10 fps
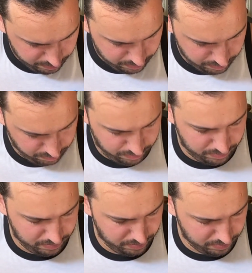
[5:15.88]

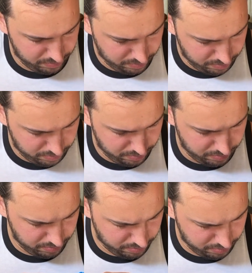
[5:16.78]

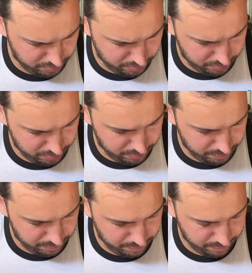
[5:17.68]

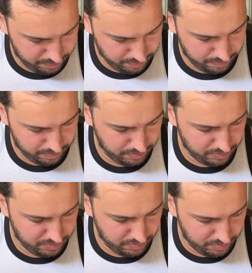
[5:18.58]

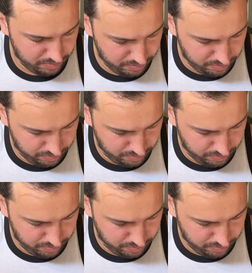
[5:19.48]
[no speech]